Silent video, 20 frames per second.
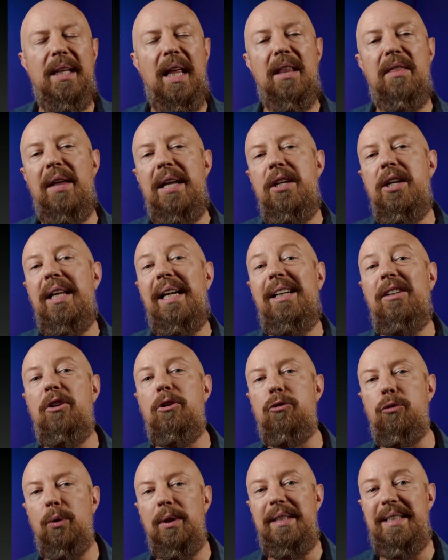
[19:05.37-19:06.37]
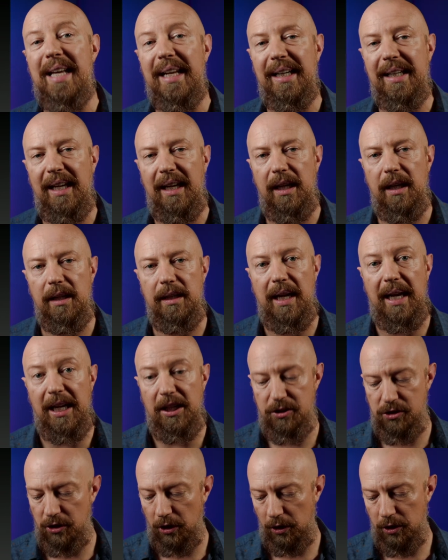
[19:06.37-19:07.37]
And then you get into truly dedicated
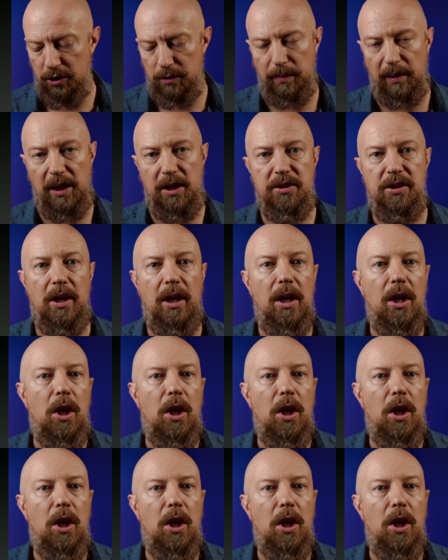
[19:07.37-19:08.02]
HDR displays.